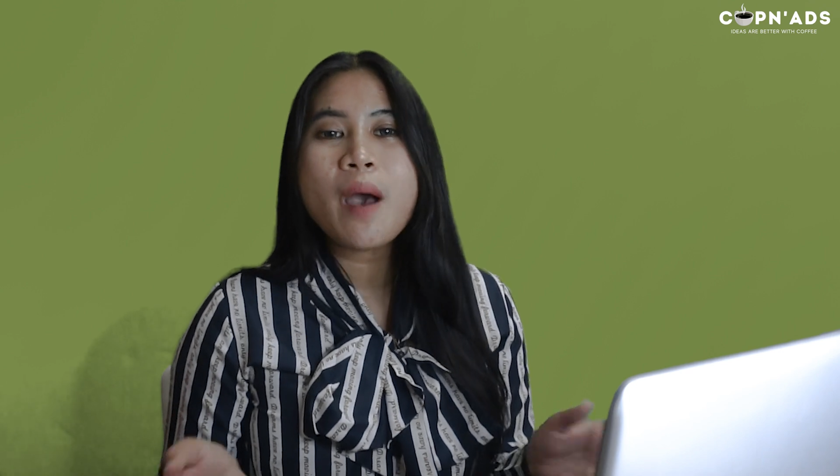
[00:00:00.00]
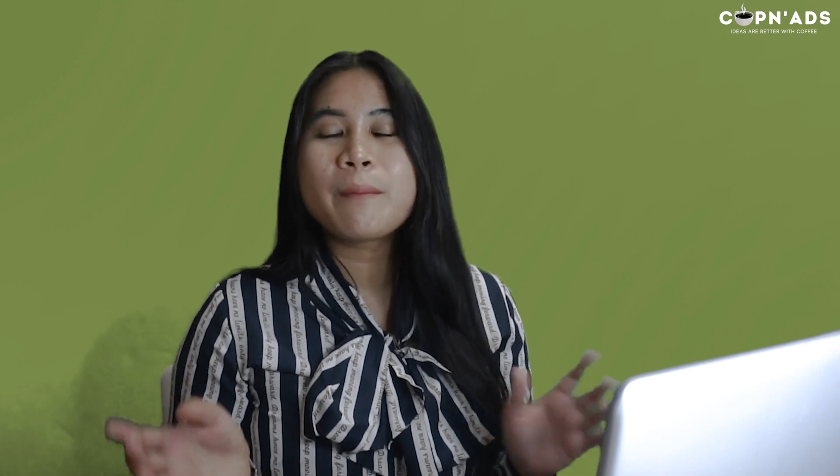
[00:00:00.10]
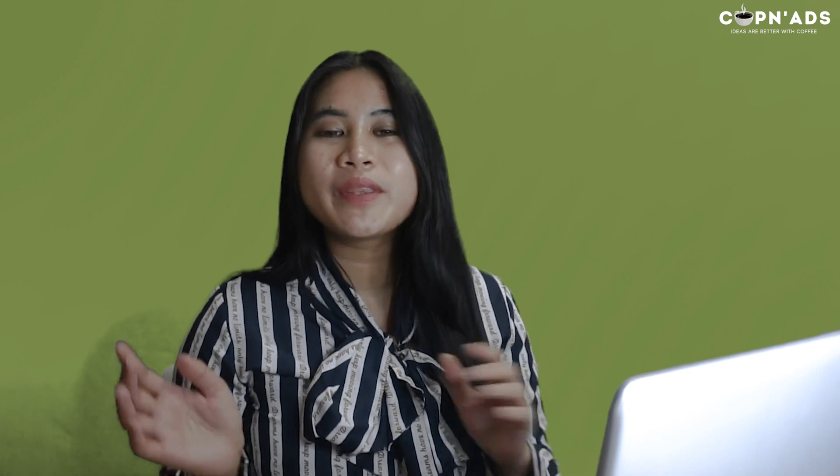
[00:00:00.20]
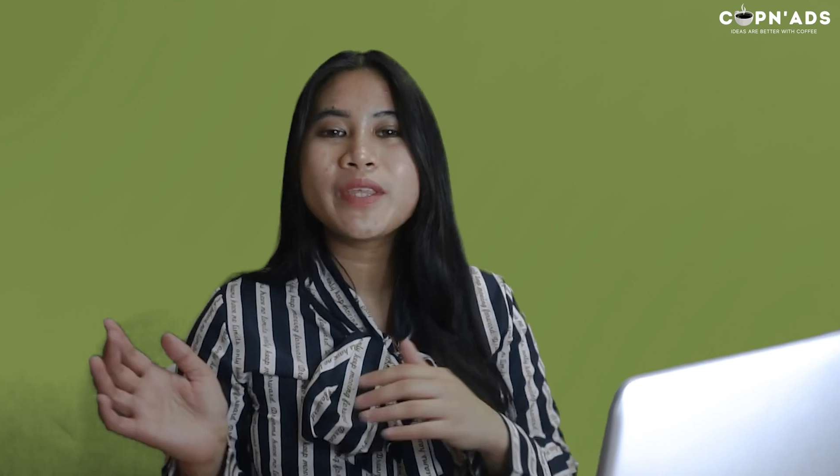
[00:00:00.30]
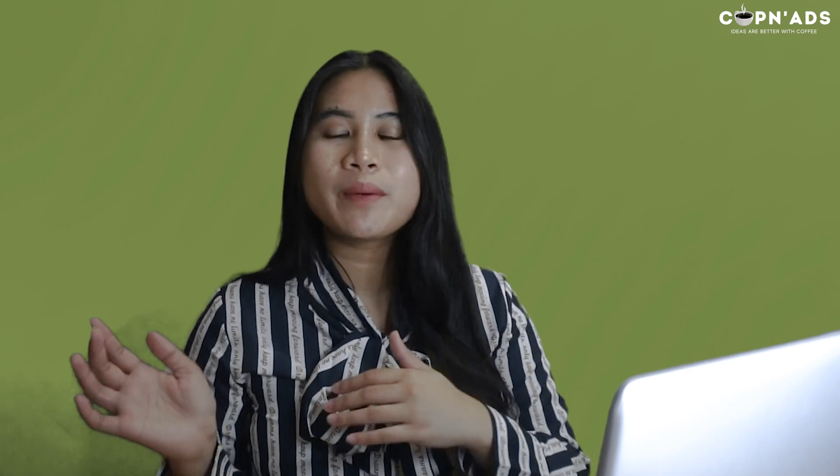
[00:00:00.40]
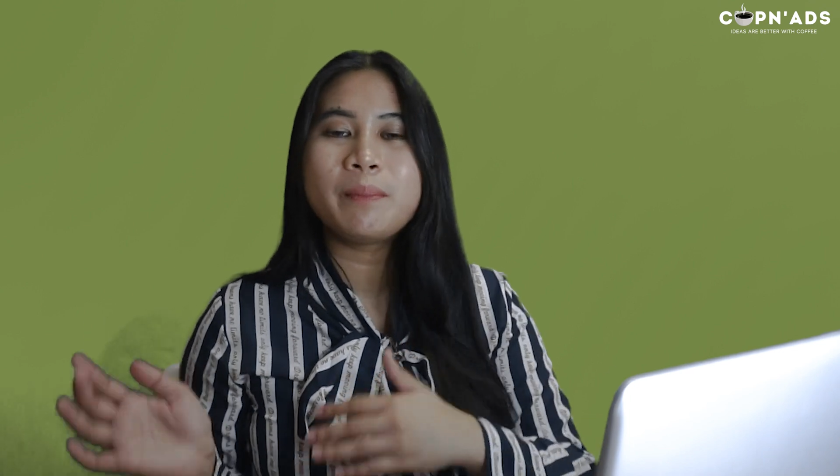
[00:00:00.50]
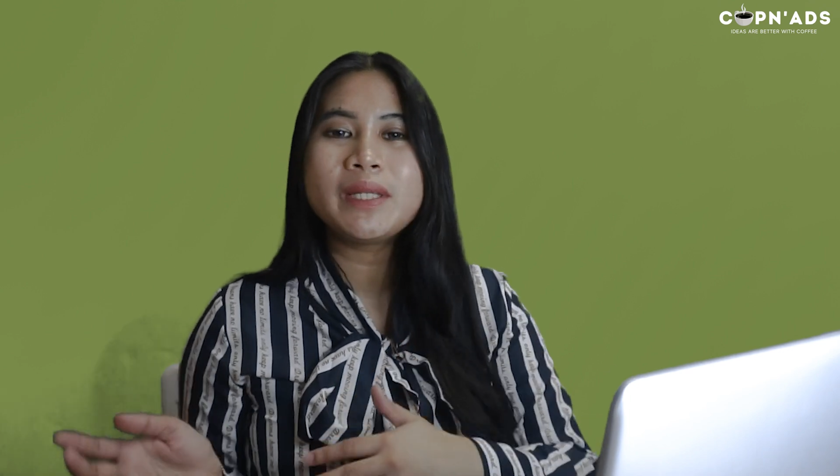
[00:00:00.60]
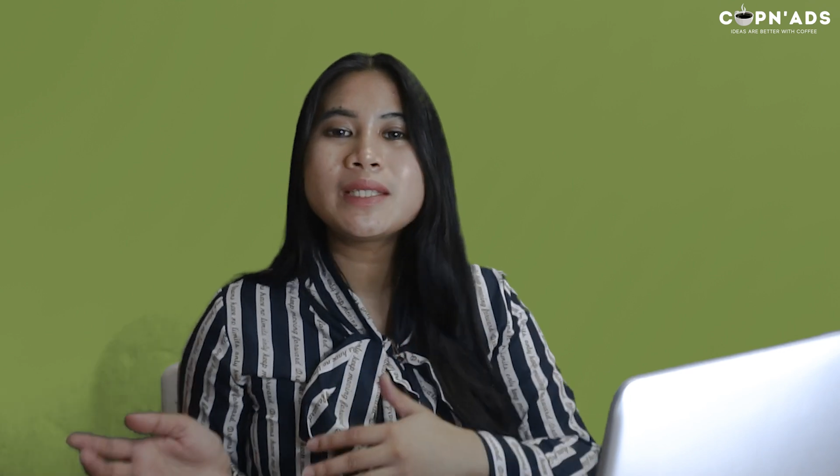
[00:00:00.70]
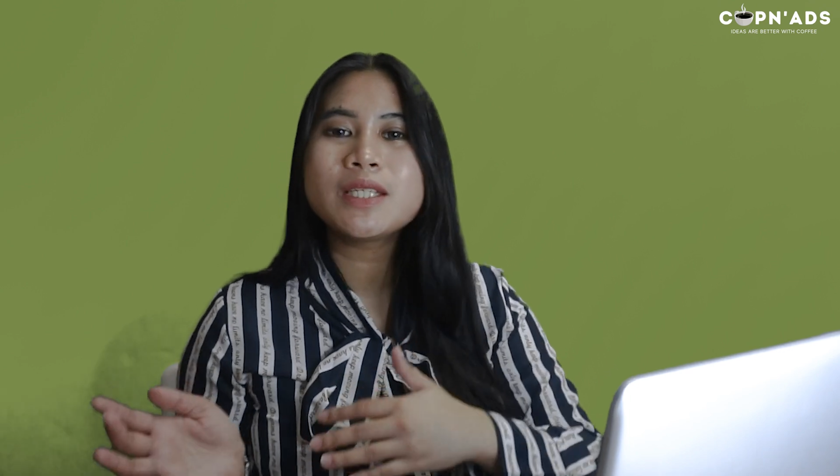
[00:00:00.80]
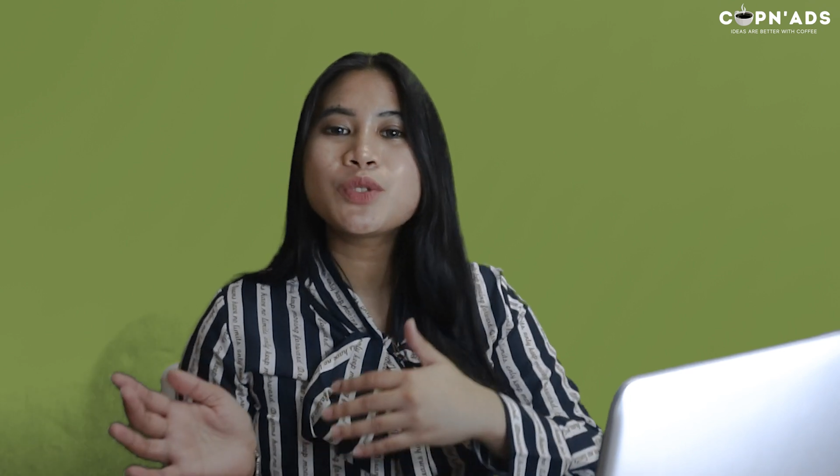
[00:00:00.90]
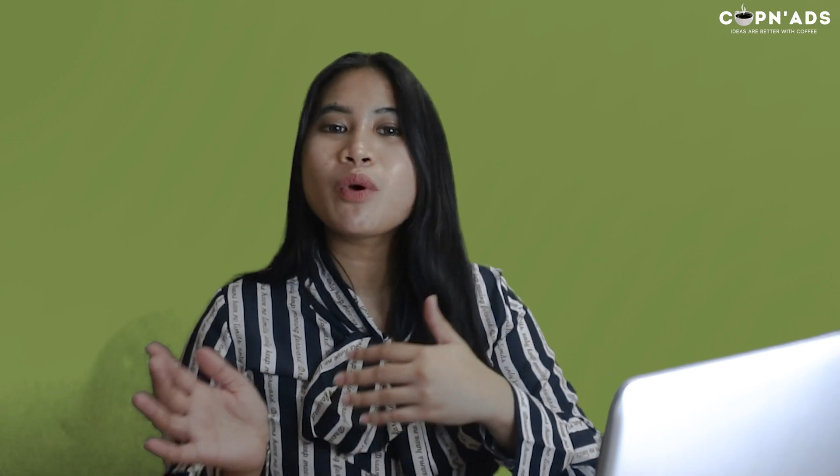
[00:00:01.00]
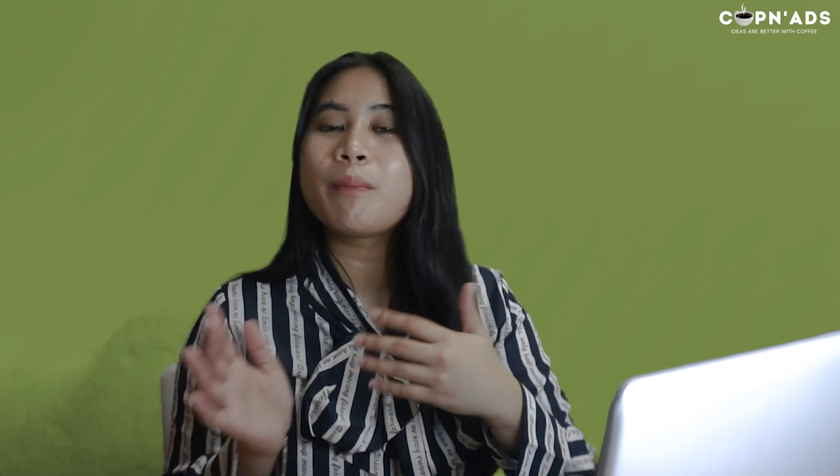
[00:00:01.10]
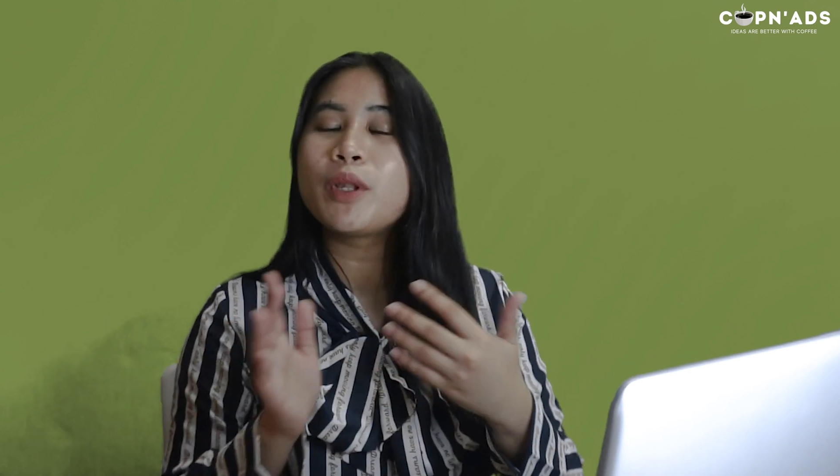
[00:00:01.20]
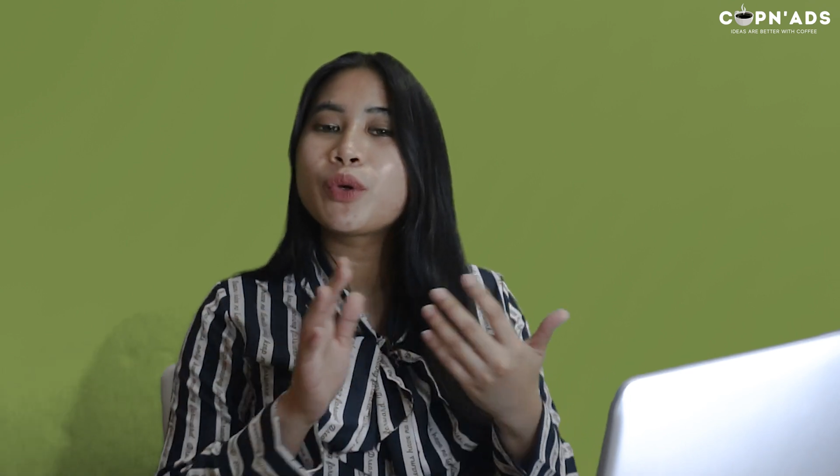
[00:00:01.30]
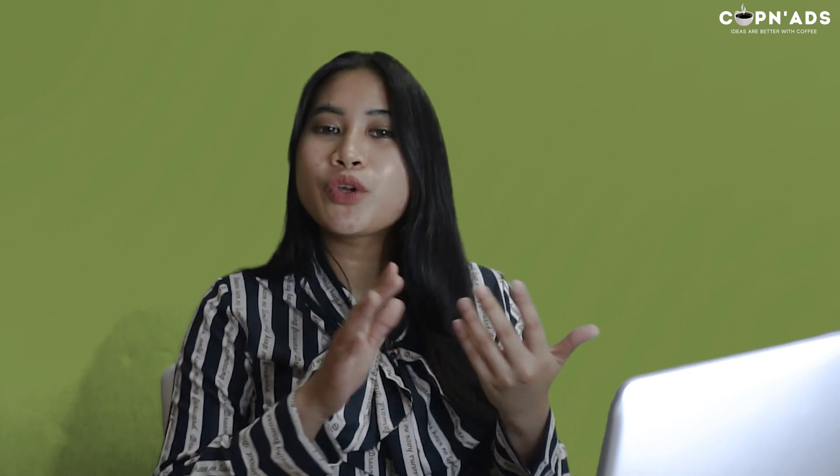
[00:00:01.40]
but the ability to
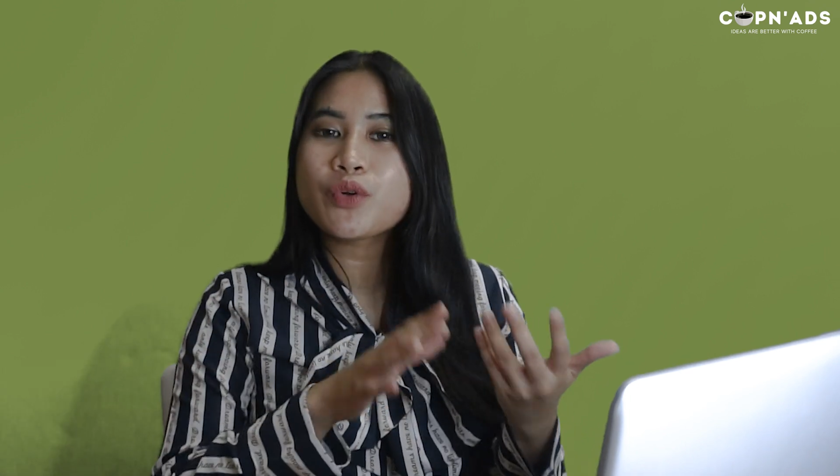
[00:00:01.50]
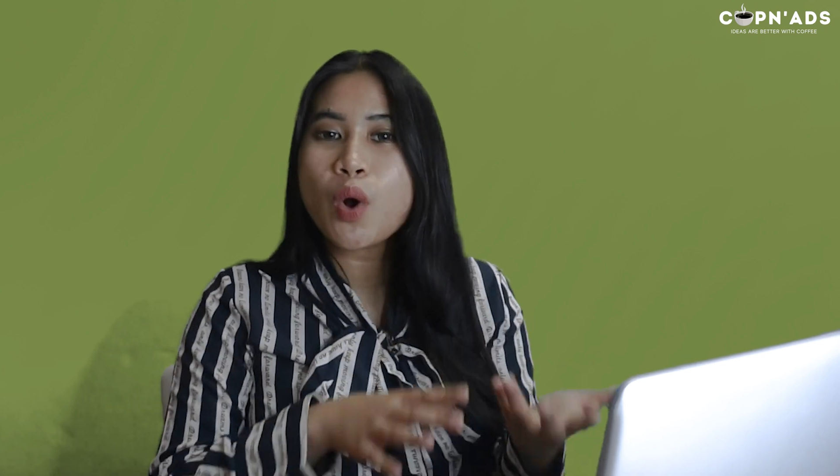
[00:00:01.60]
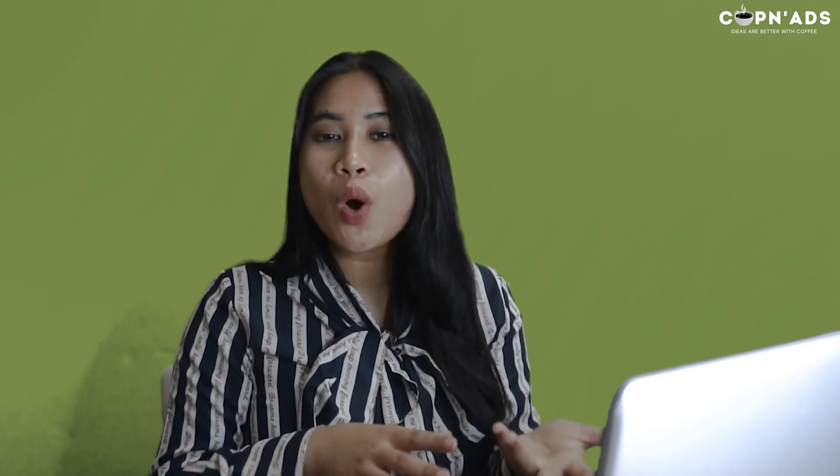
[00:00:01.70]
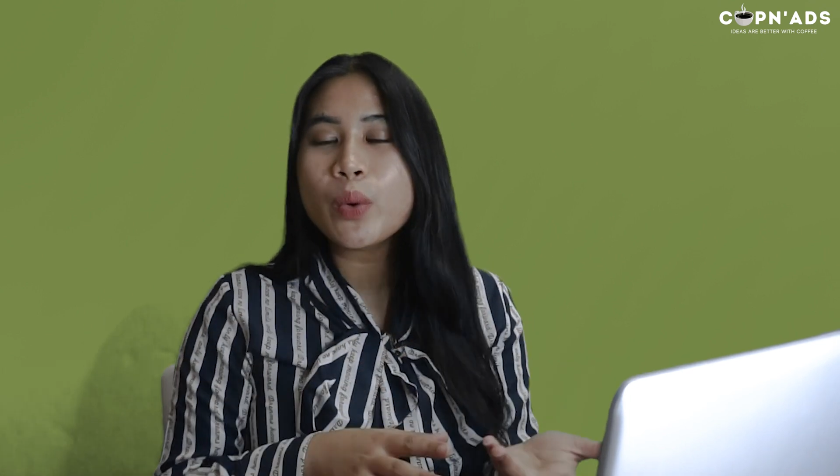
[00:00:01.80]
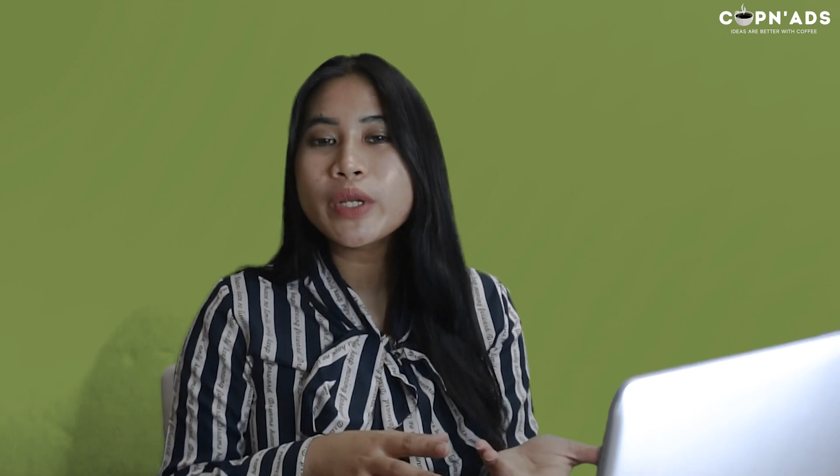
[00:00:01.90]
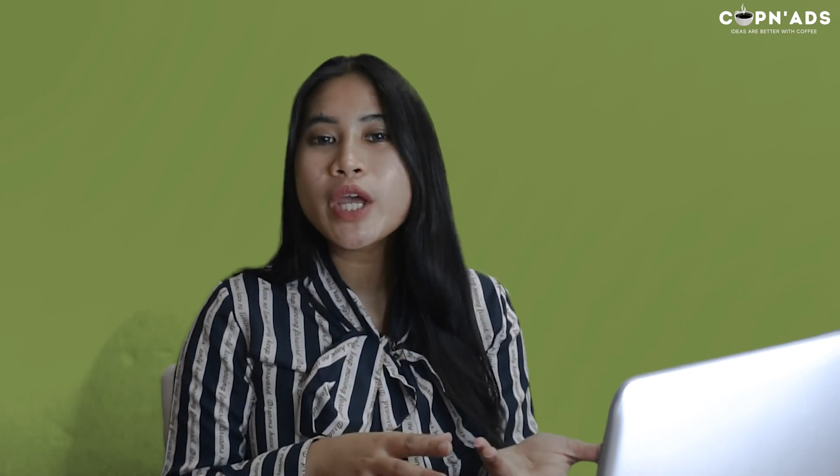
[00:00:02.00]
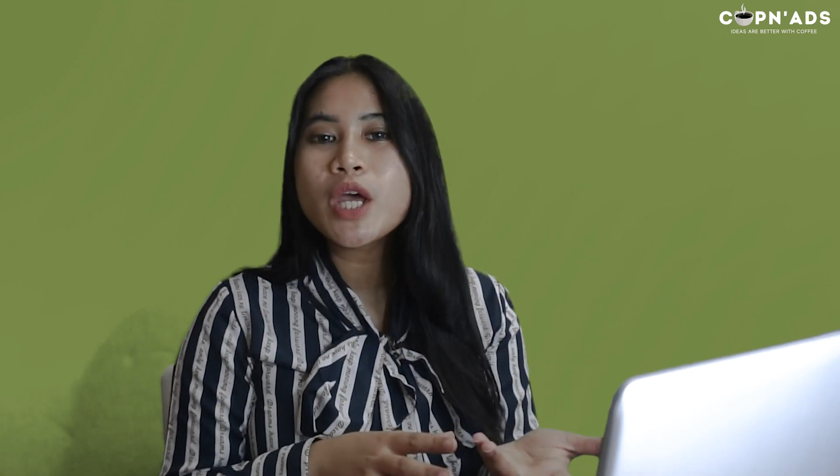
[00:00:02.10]
upload your own,